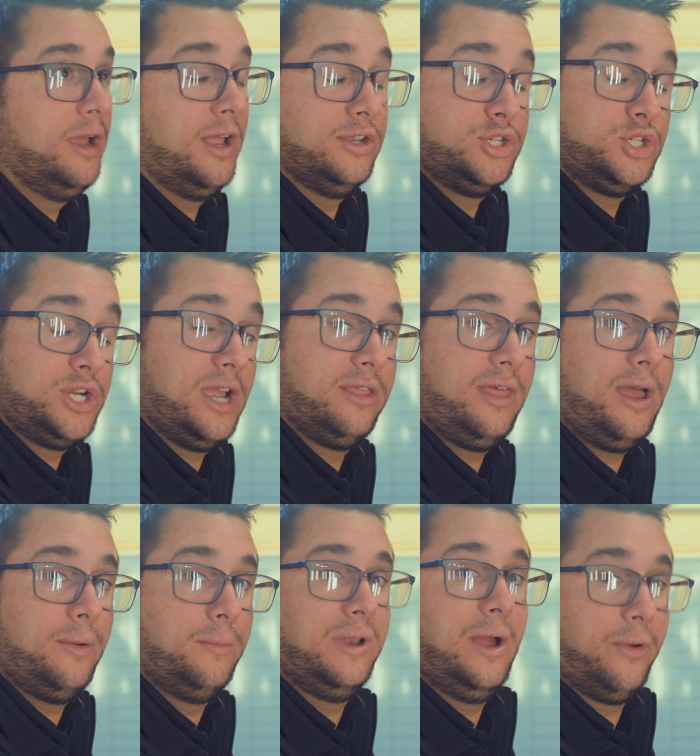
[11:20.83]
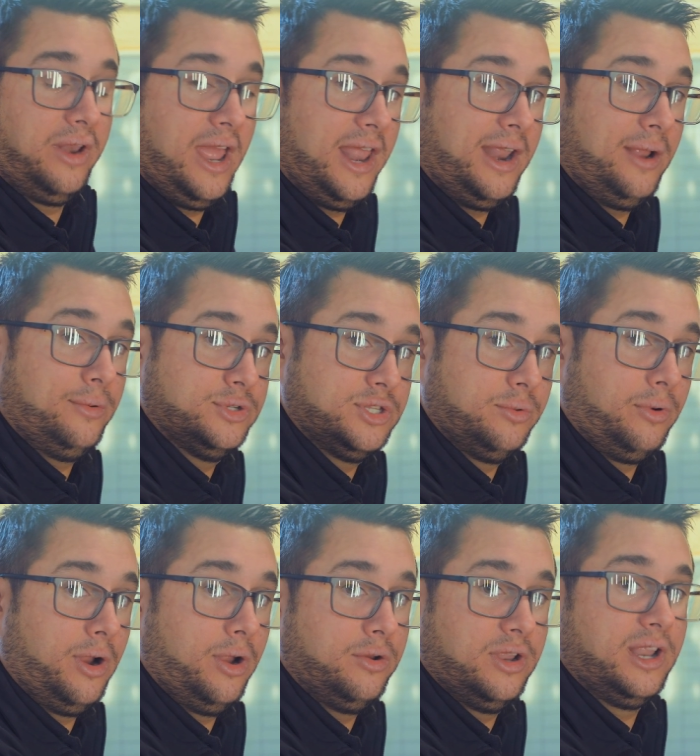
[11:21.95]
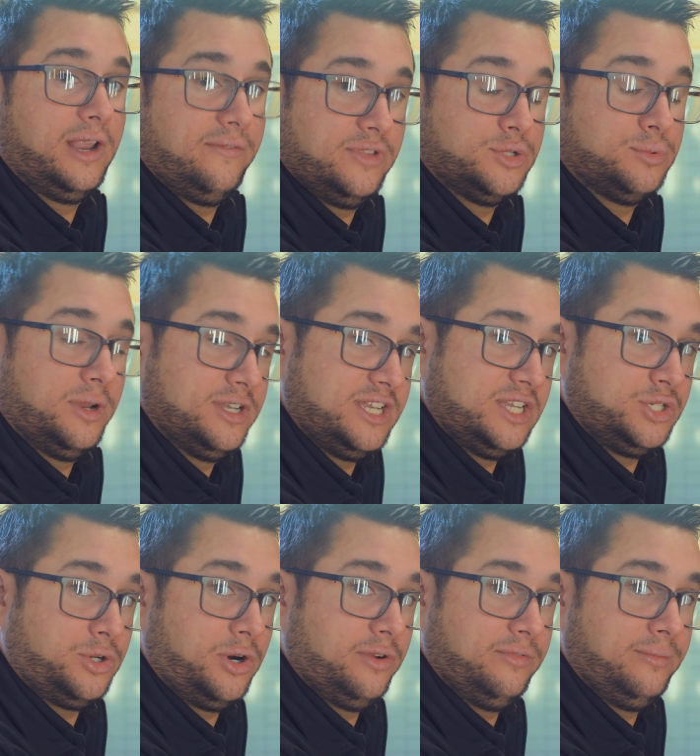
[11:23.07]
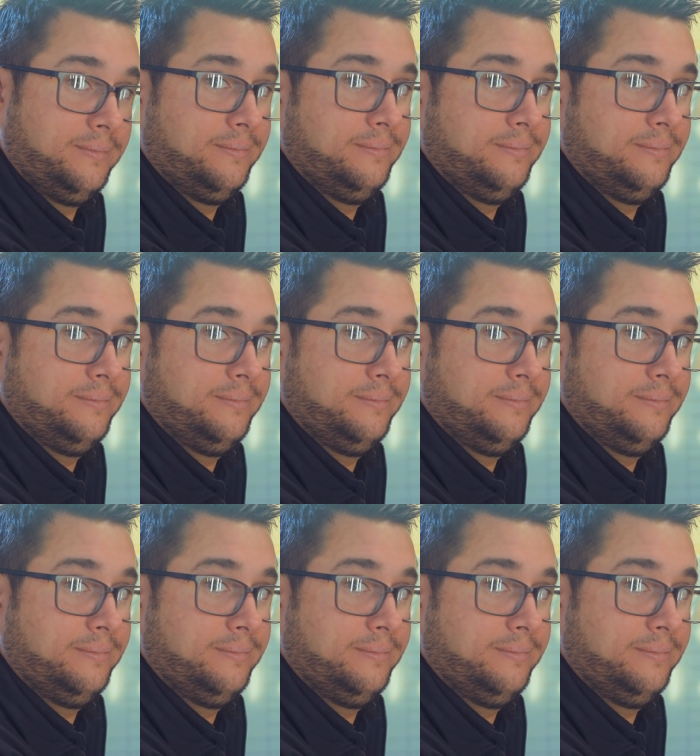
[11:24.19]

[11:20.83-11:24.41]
And to check that, we're now going to head out onto the road and give this one a test drive.